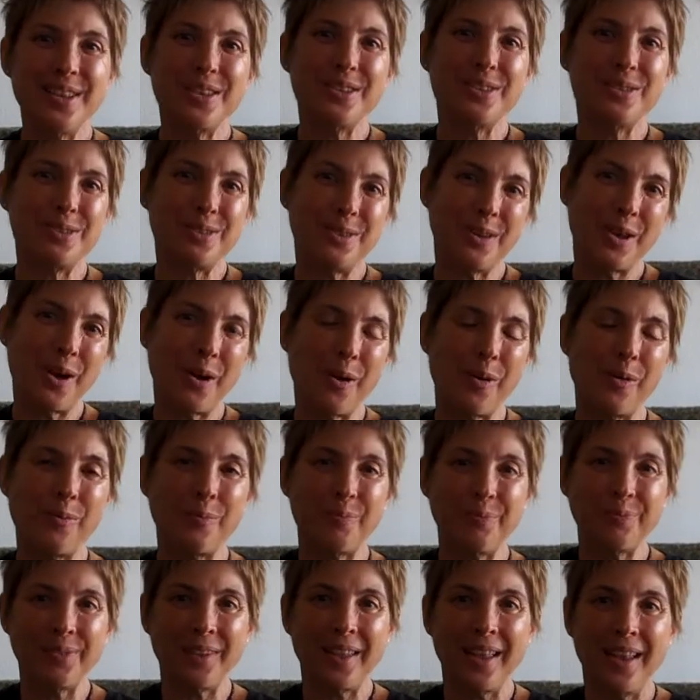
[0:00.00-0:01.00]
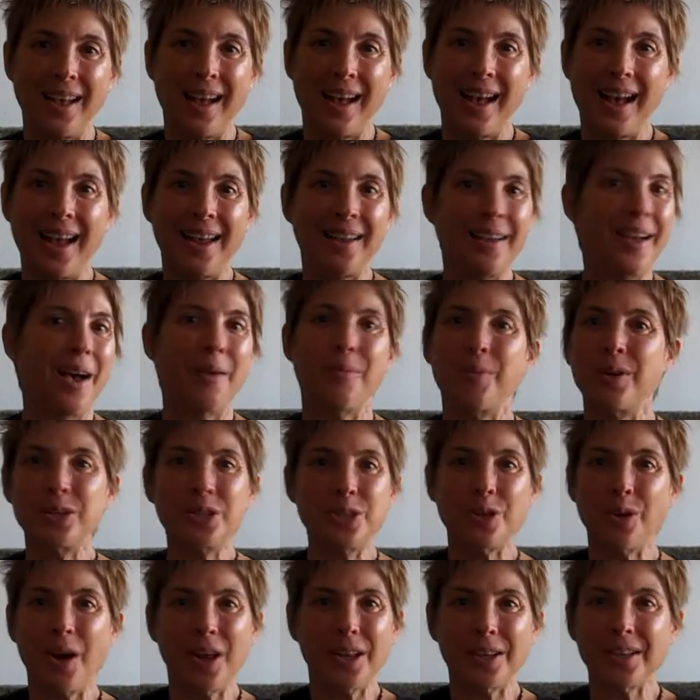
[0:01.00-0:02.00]
So I
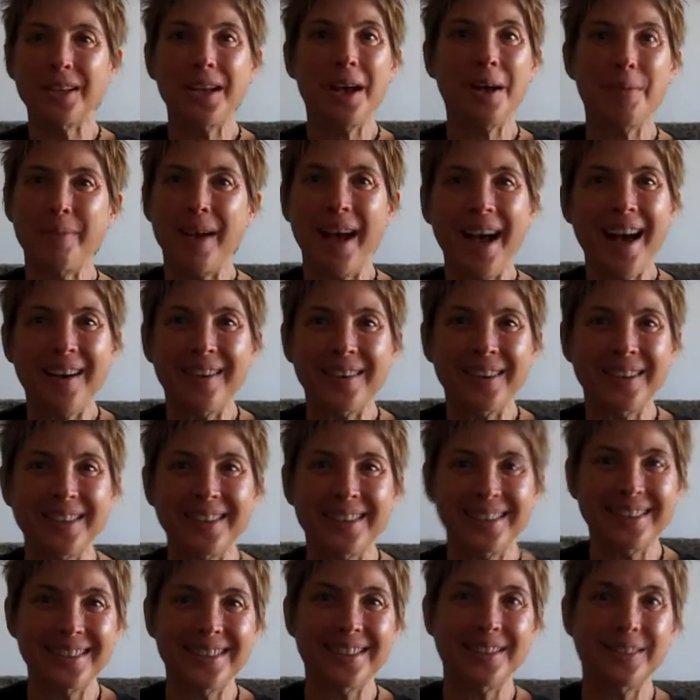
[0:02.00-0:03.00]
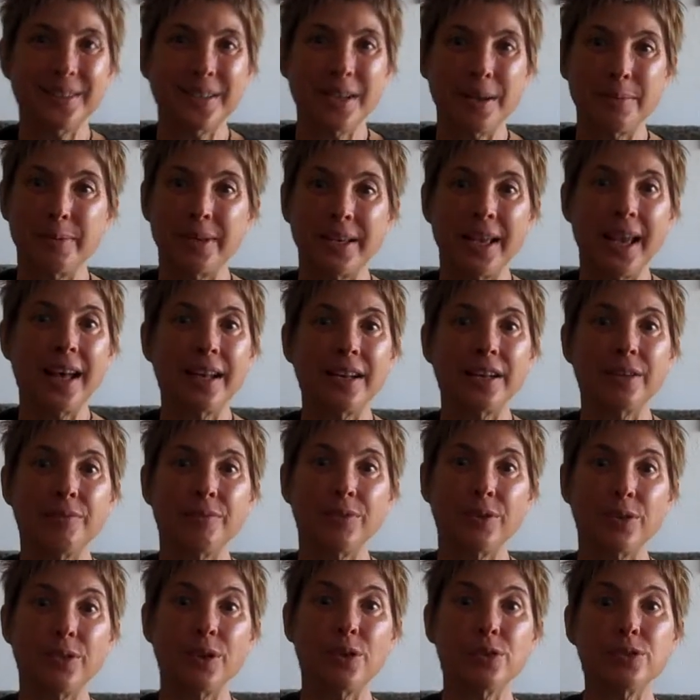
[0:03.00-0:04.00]
want you all to come out and consider coming out. And
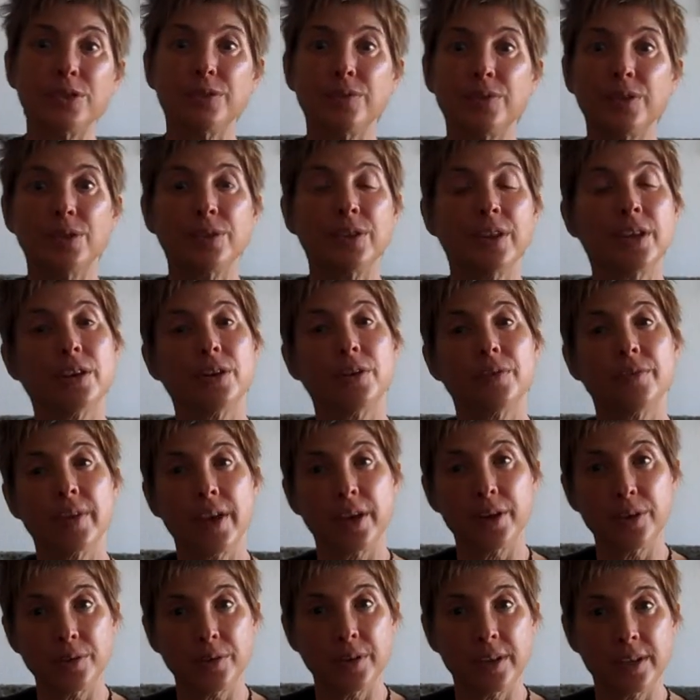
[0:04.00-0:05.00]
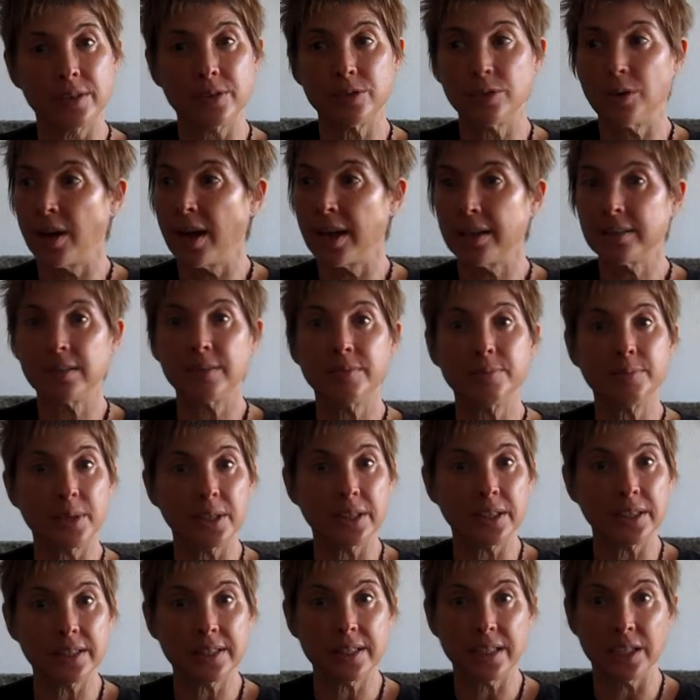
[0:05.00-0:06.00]
for those of you that are veterans or active
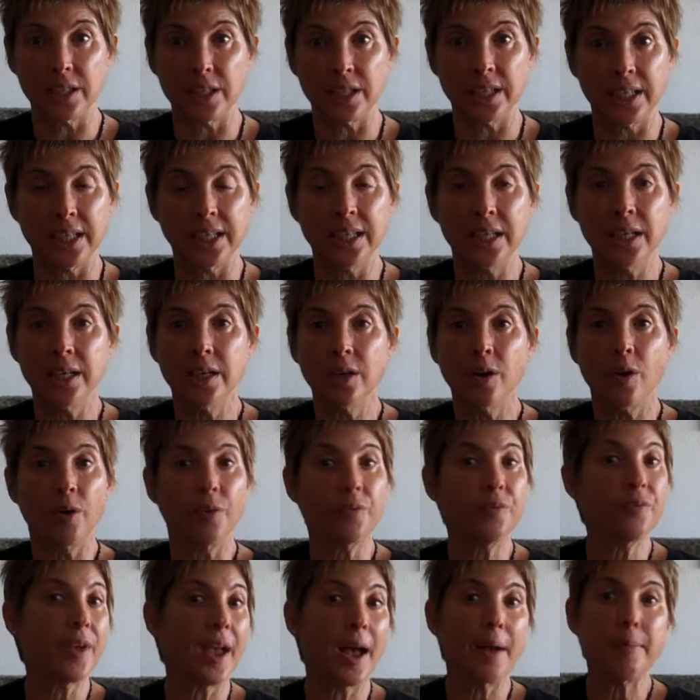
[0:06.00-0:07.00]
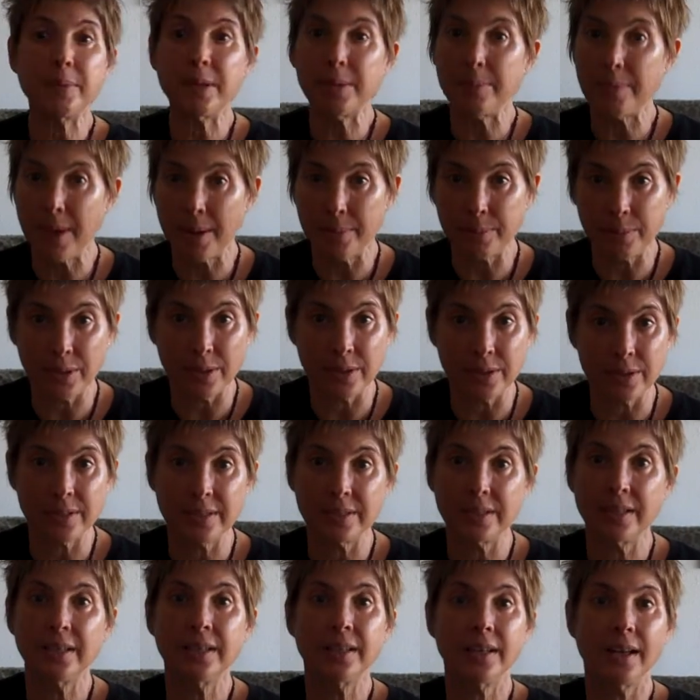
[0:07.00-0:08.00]
military or family
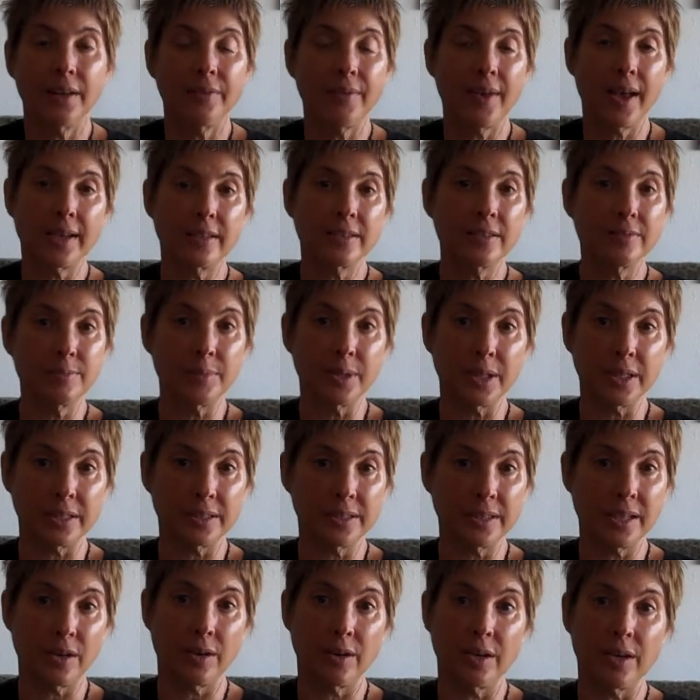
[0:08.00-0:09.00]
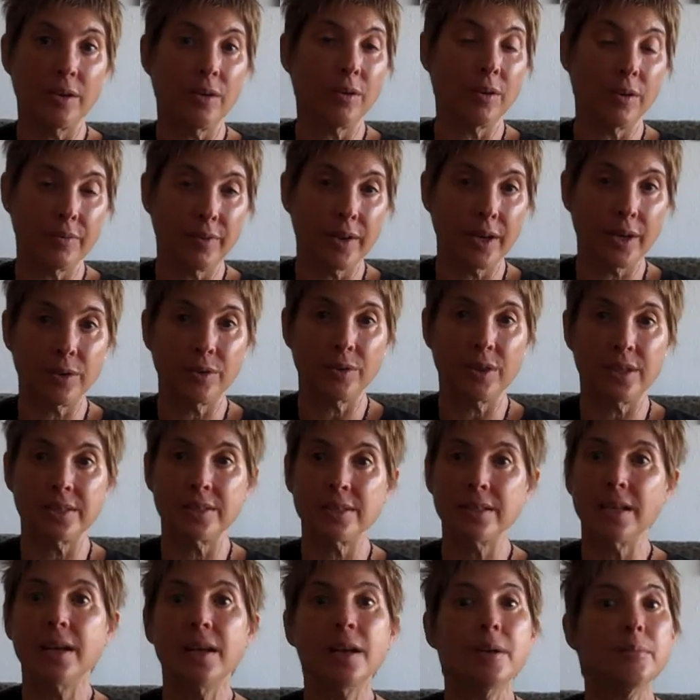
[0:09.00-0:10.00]
members of active military or
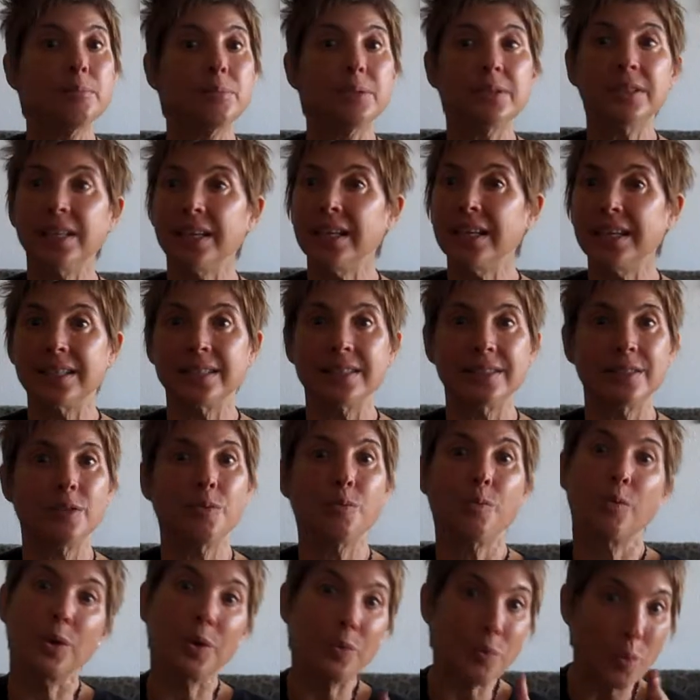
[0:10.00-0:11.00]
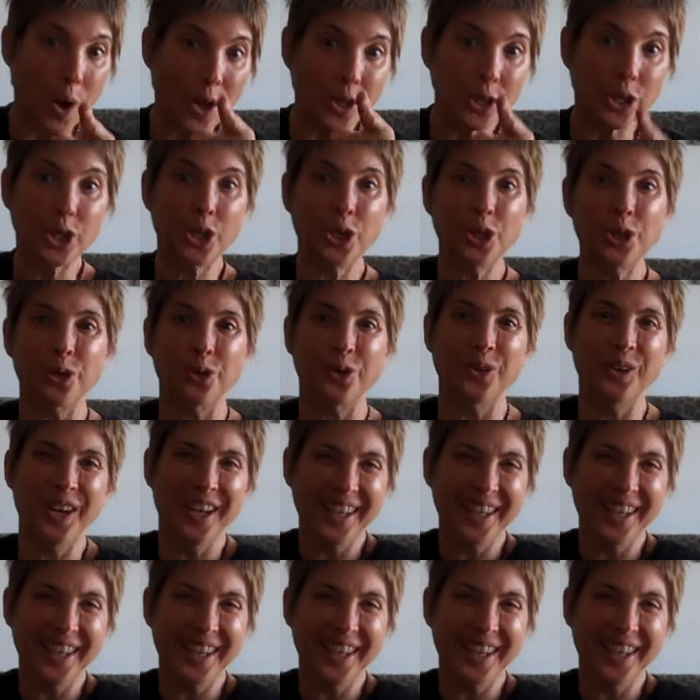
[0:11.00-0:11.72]
veterans, please, we want you.